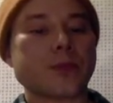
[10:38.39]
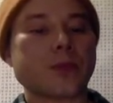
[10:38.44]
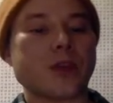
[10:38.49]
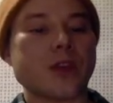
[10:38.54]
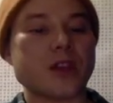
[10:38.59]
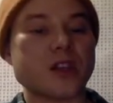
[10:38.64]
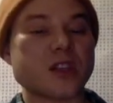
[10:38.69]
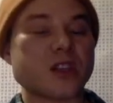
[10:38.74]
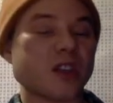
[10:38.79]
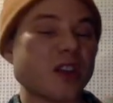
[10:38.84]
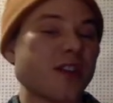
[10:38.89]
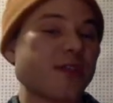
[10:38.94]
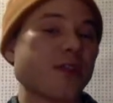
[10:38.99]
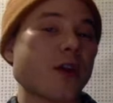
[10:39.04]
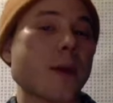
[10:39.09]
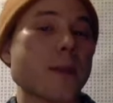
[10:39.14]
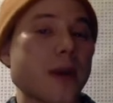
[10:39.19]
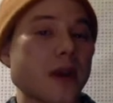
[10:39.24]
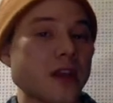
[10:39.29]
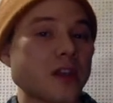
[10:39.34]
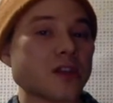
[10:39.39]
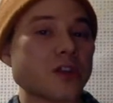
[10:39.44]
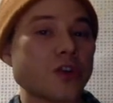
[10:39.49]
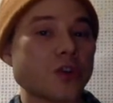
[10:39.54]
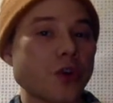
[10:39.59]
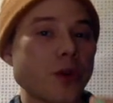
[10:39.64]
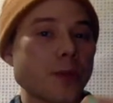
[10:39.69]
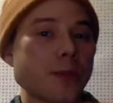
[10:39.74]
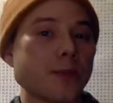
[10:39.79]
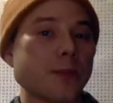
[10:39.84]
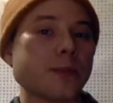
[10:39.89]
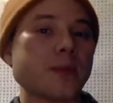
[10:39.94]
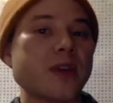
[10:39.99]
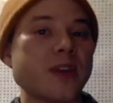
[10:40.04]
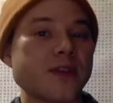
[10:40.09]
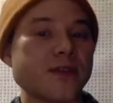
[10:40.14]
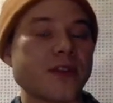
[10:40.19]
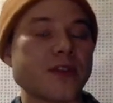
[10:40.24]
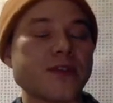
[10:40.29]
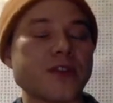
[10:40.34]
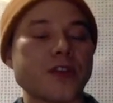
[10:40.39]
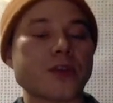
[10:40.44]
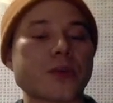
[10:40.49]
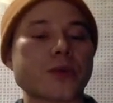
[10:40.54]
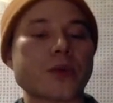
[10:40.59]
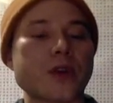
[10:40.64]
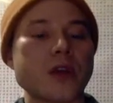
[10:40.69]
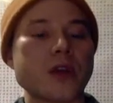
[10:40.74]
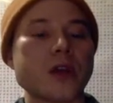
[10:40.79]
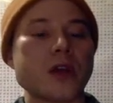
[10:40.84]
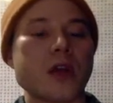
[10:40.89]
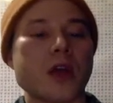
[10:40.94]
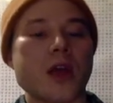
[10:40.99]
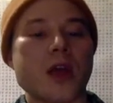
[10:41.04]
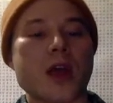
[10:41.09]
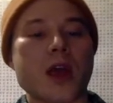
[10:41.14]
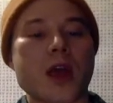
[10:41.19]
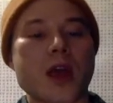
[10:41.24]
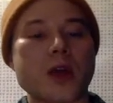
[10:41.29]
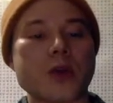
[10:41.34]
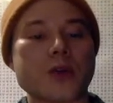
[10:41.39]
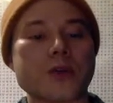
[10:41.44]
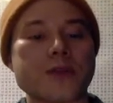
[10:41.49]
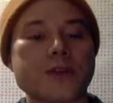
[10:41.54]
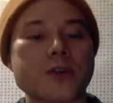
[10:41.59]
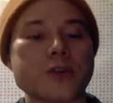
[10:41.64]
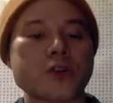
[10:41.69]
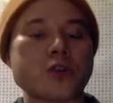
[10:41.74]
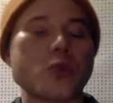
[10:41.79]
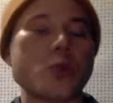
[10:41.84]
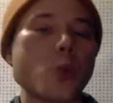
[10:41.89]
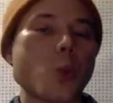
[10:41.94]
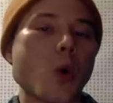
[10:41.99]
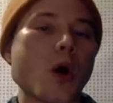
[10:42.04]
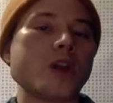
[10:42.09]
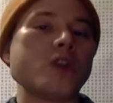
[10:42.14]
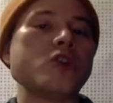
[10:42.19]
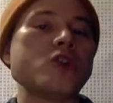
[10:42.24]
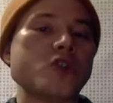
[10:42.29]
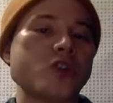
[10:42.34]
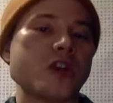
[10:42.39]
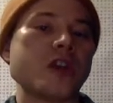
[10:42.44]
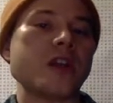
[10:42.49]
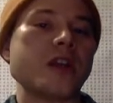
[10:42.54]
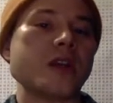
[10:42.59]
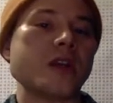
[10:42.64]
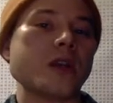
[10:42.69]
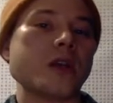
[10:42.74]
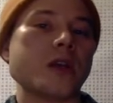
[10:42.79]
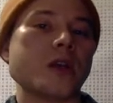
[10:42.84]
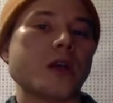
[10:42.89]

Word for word: is lee syndrome, P53, and refers to one gene